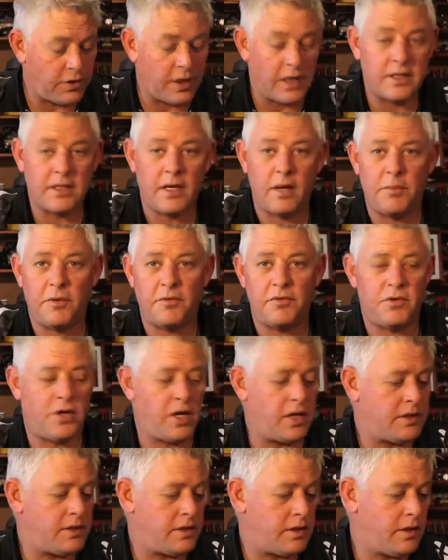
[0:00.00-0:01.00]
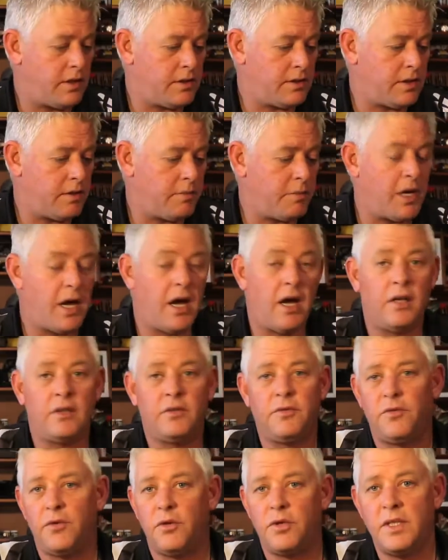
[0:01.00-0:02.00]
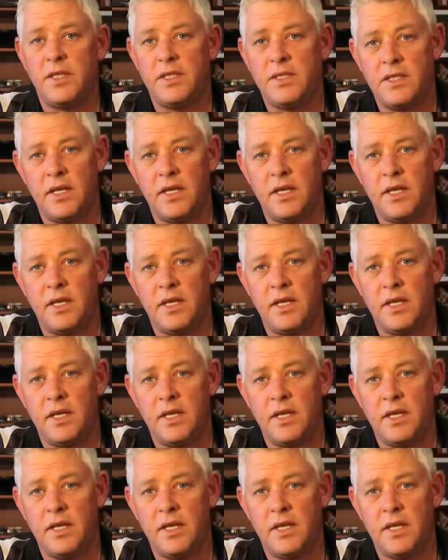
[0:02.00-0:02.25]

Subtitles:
that type of trace is about 40